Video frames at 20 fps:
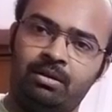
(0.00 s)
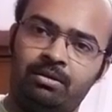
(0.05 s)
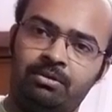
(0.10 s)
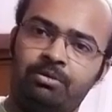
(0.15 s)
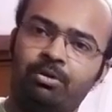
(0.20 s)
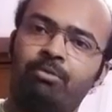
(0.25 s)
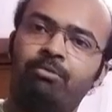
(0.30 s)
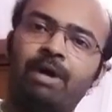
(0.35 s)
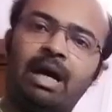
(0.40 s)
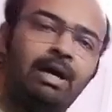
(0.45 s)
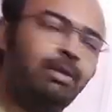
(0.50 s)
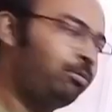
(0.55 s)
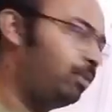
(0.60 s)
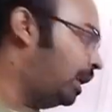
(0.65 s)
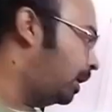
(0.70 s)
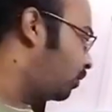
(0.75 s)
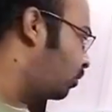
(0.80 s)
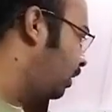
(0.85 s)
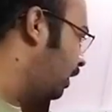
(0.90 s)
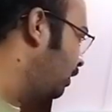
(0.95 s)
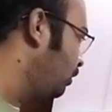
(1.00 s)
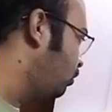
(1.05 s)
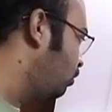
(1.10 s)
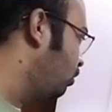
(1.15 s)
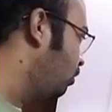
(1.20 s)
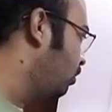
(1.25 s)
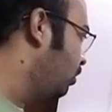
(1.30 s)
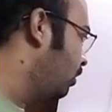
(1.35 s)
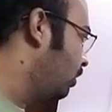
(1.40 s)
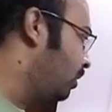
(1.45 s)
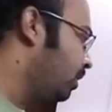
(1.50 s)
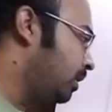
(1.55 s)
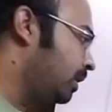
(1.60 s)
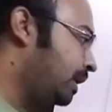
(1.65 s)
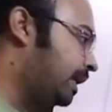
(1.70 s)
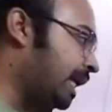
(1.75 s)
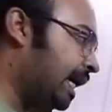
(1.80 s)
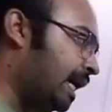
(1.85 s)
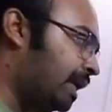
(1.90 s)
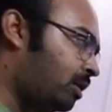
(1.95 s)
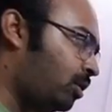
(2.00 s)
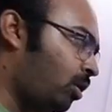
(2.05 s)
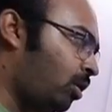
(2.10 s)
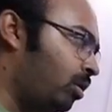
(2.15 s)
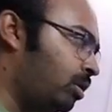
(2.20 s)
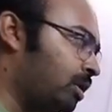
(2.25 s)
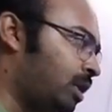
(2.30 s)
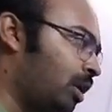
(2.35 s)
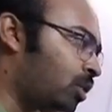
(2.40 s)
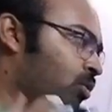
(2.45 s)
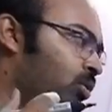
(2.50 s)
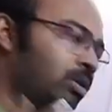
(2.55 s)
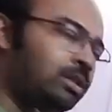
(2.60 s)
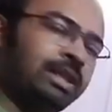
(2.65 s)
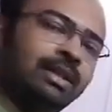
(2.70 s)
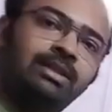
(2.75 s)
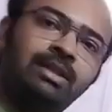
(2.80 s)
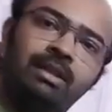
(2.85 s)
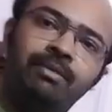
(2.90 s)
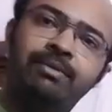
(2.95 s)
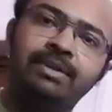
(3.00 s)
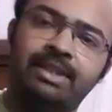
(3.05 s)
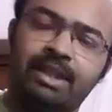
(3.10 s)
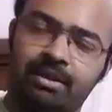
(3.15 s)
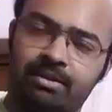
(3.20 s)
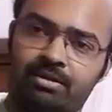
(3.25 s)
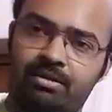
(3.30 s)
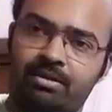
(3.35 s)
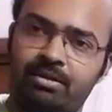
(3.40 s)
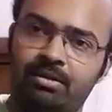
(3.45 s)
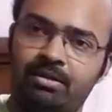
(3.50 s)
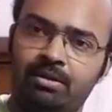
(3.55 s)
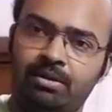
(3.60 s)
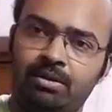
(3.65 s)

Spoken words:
So where we are going to get the goods and services?